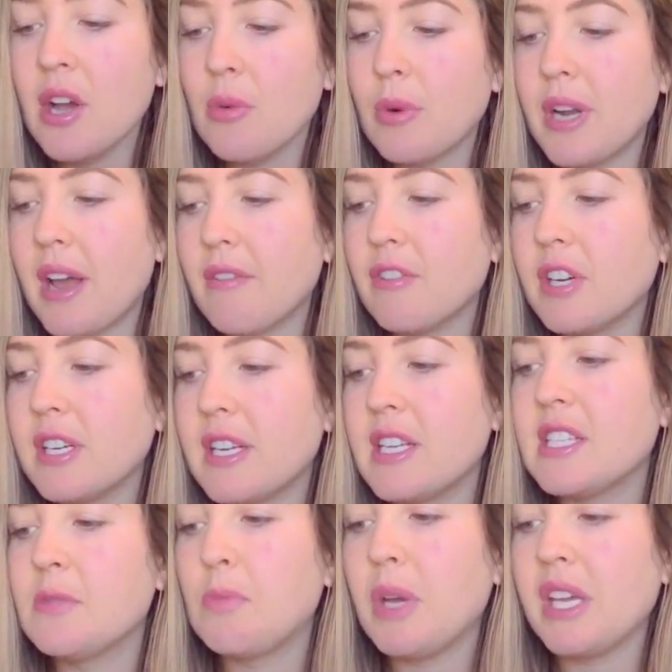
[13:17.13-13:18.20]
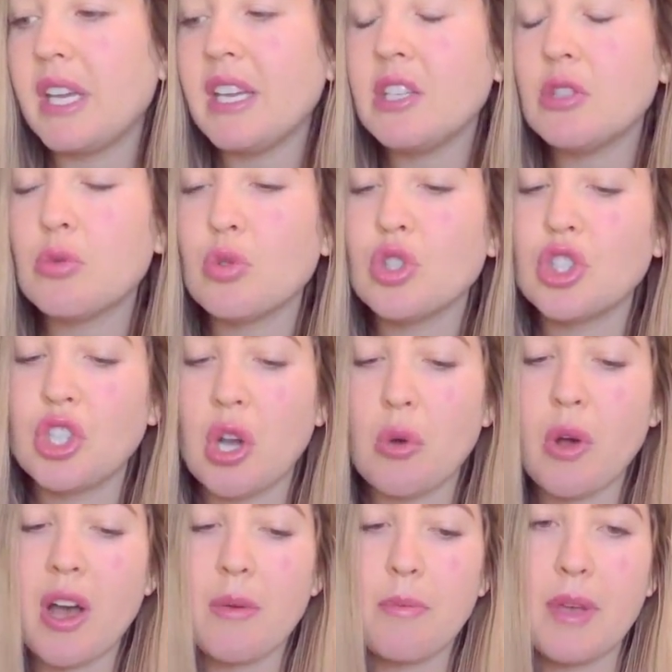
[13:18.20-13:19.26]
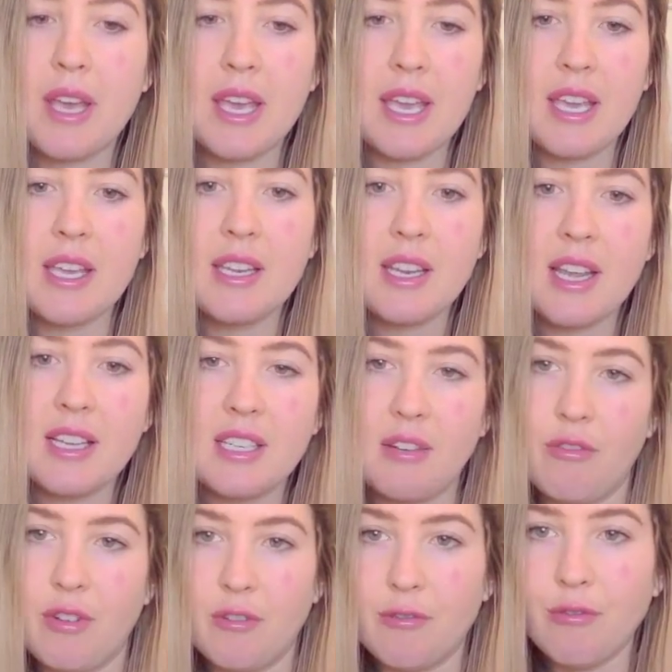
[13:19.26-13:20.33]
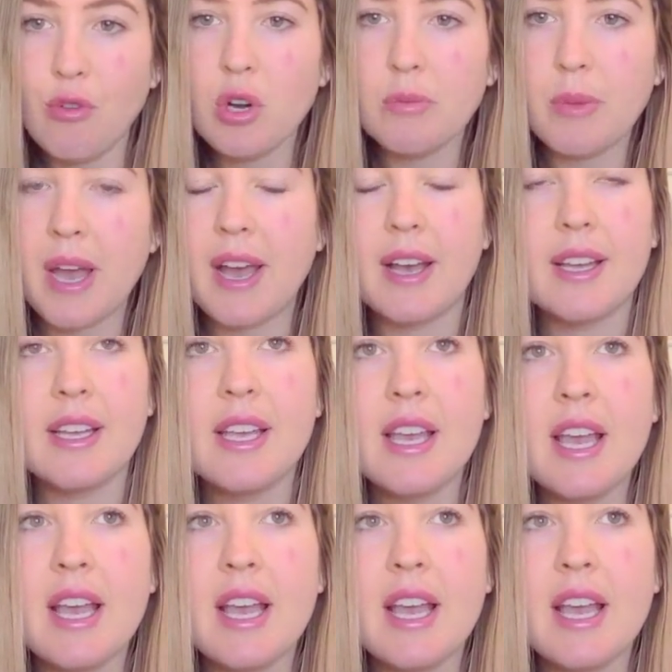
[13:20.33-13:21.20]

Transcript: whatever it is, but each will show up in a different format.